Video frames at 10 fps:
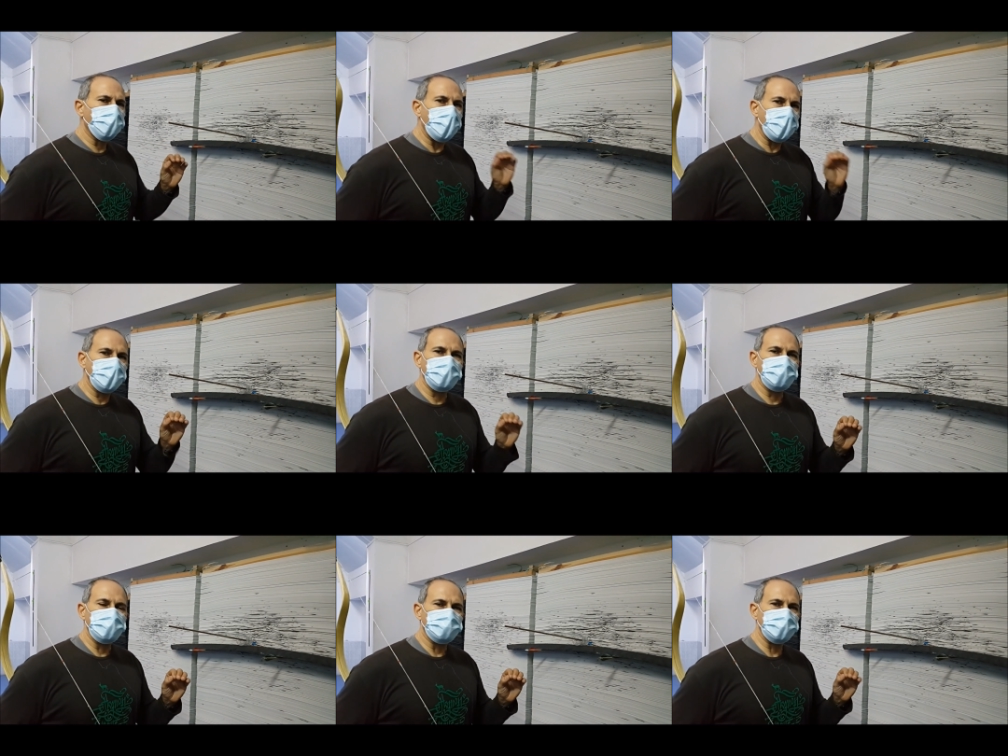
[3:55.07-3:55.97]
so
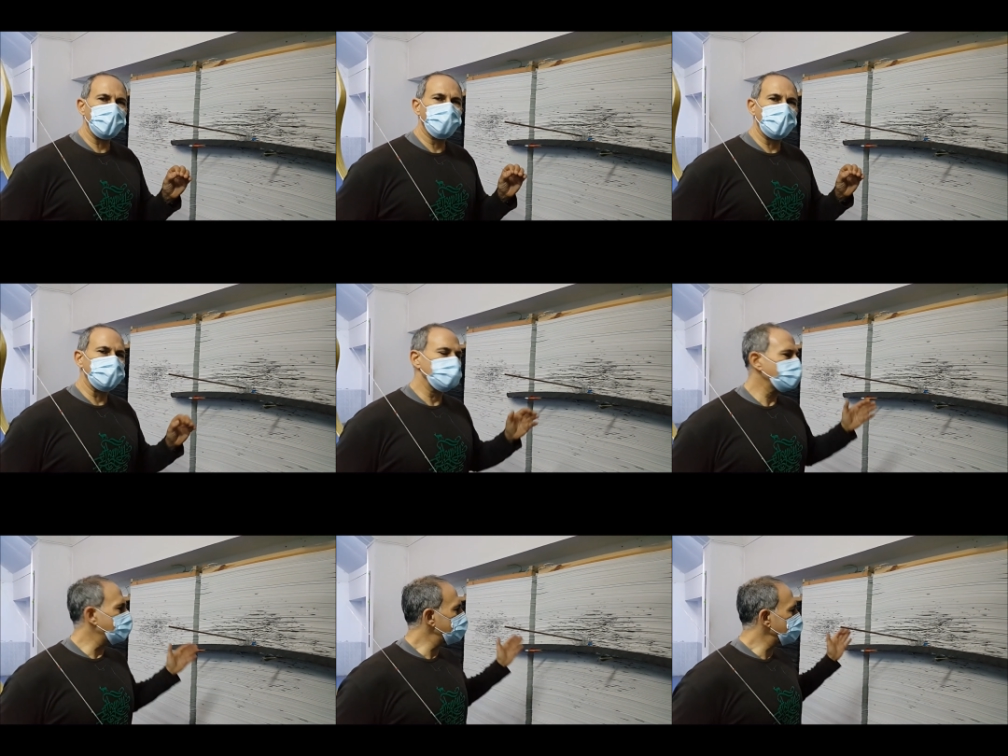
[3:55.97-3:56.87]
well
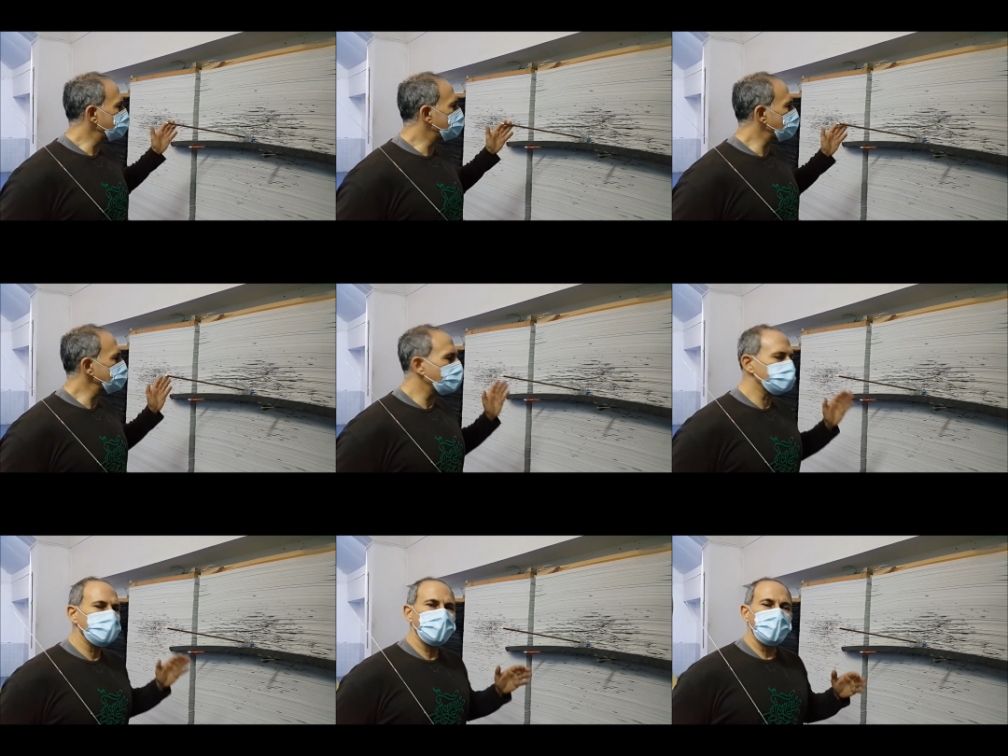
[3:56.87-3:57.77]
regulated that it does
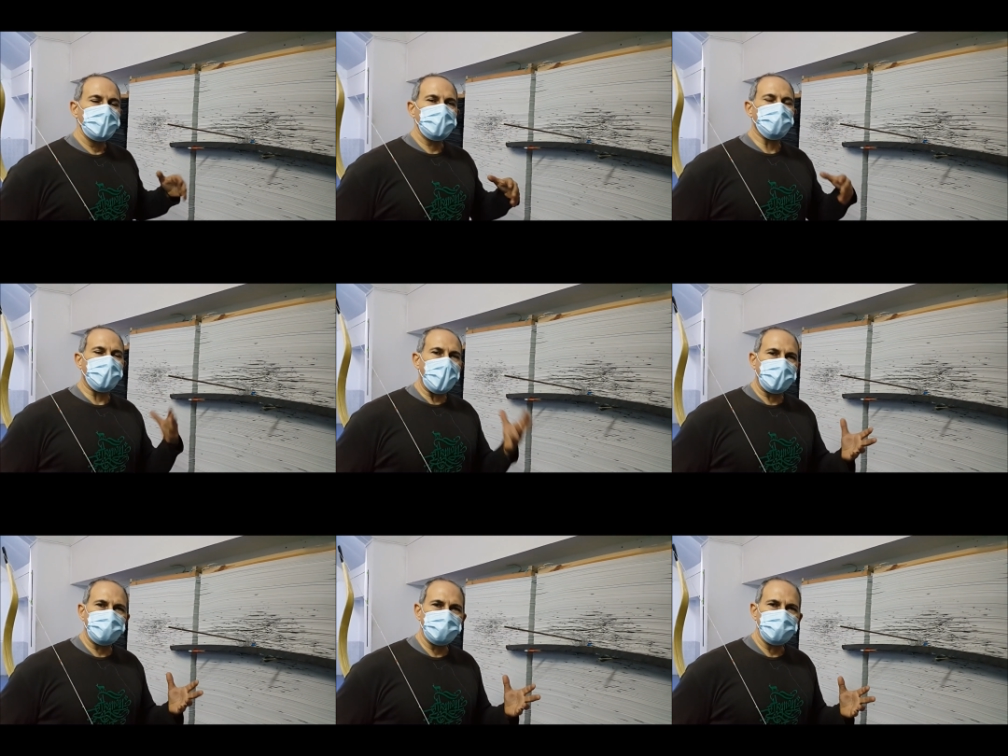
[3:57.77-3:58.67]
not
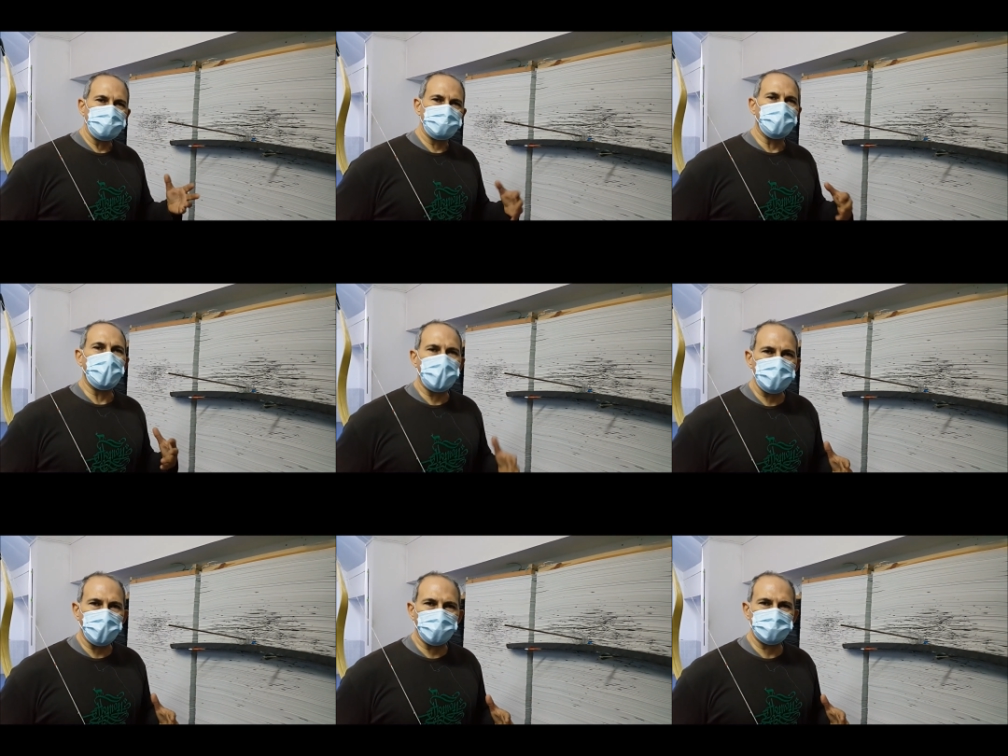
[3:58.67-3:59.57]
crack the
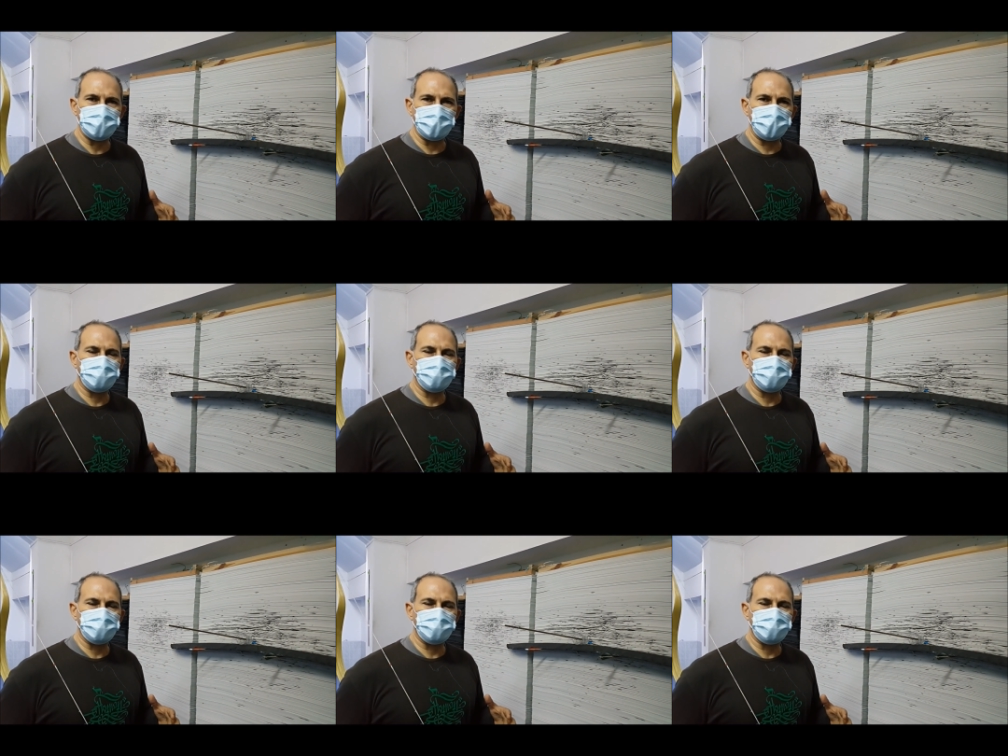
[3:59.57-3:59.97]
heart of the